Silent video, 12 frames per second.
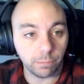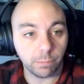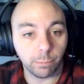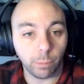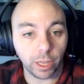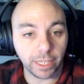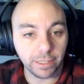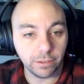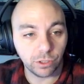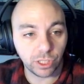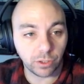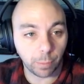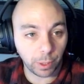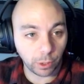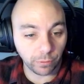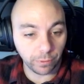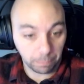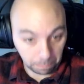Molly. She has a pick
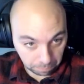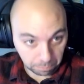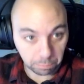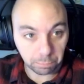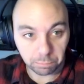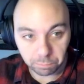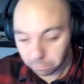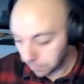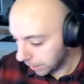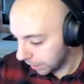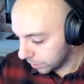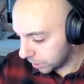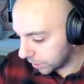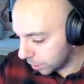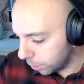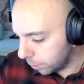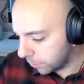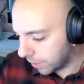of. She's a
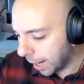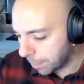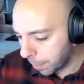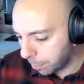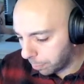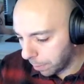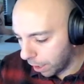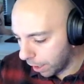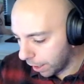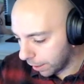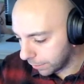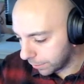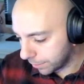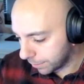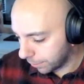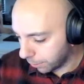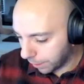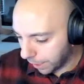new type of bird.
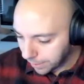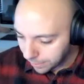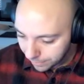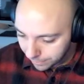Okay.